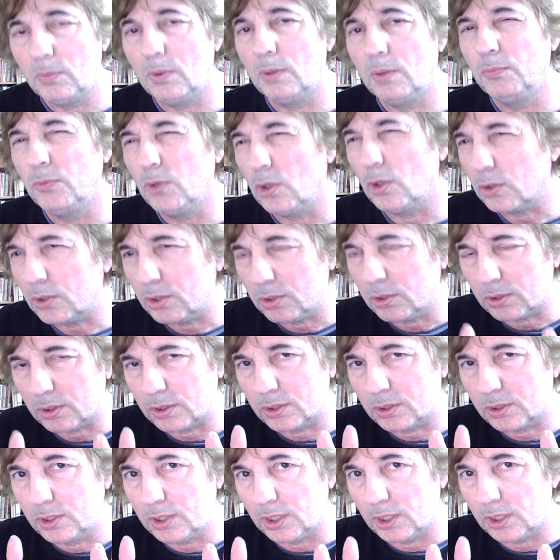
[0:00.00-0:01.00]

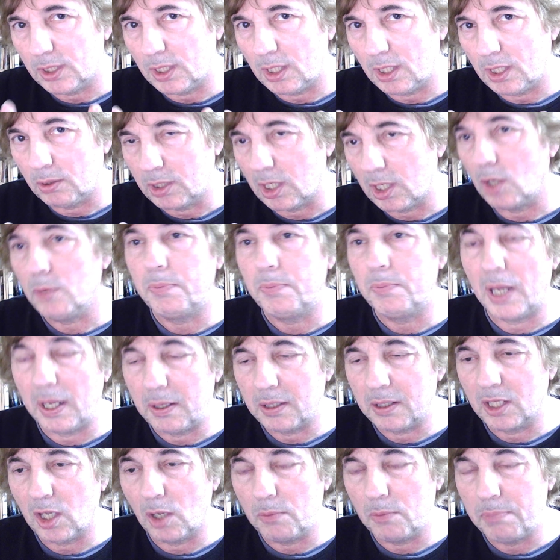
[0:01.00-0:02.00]
I'll
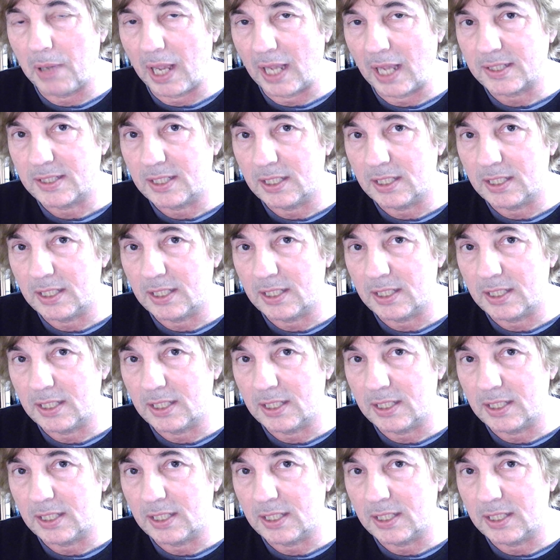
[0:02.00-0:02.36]
go back